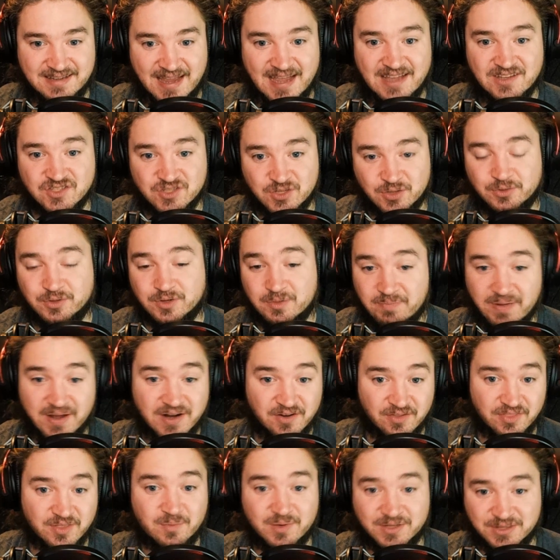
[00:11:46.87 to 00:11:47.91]
as good or
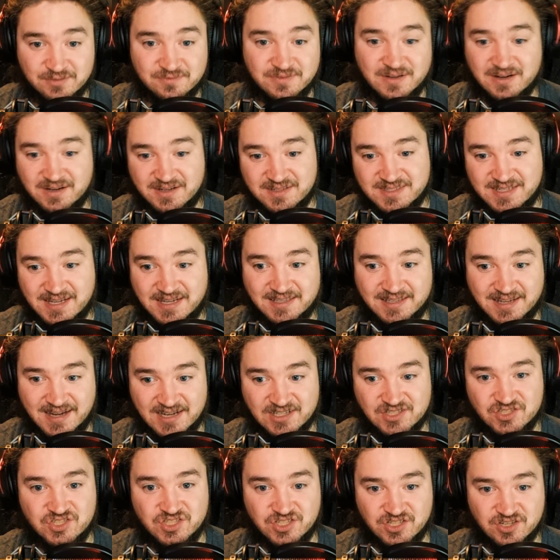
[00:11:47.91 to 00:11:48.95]
better than what the Falcons had
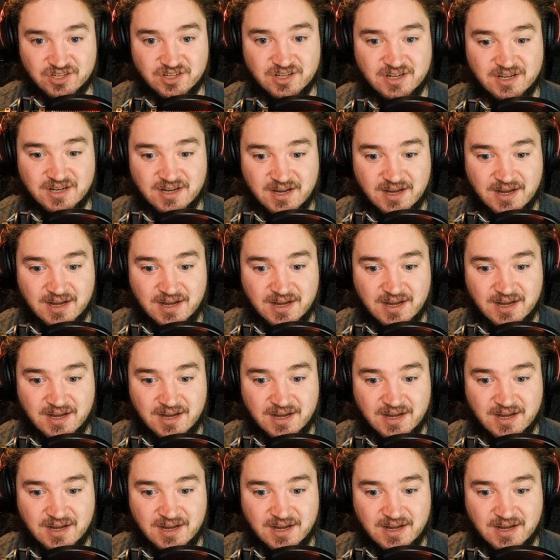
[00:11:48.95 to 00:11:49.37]
last year